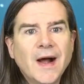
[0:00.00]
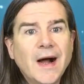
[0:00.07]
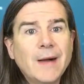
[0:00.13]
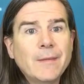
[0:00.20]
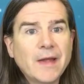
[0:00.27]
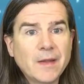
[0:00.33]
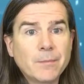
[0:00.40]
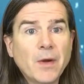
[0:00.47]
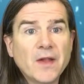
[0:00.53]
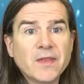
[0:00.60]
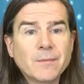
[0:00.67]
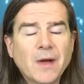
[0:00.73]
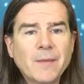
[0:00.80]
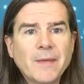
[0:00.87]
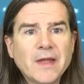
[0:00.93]
I had bought
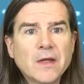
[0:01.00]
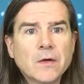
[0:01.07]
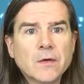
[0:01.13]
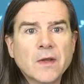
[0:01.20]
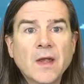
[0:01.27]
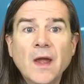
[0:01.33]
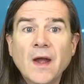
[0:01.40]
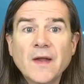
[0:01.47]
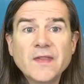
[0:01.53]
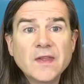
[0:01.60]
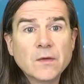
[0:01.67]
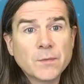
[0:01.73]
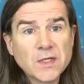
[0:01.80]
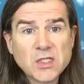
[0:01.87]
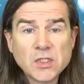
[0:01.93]
them on my own.
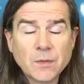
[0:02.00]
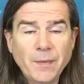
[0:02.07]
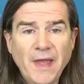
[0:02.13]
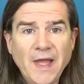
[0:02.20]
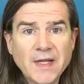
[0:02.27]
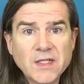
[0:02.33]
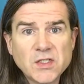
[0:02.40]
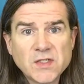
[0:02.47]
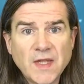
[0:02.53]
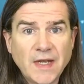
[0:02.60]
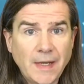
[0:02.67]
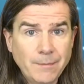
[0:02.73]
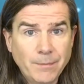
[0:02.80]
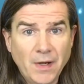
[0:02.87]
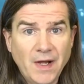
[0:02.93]
The original package that
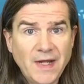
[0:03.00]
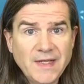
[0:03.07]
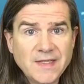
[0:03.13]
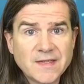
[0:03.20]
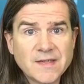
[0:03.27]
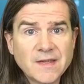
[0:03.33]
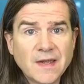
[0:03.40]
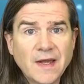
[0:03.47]
I bought